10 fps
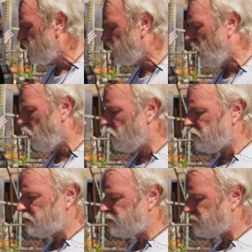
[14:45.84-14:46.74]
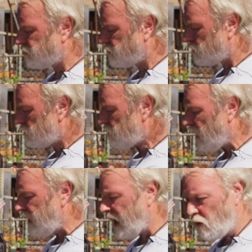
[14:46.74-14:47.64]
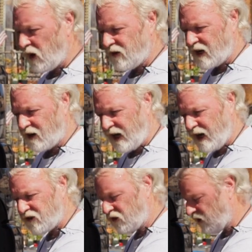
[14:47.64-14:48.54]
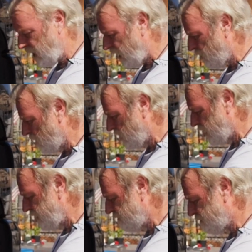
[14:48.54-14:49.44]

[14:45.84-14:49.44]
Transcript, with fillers: So now we've got our caster and camber done.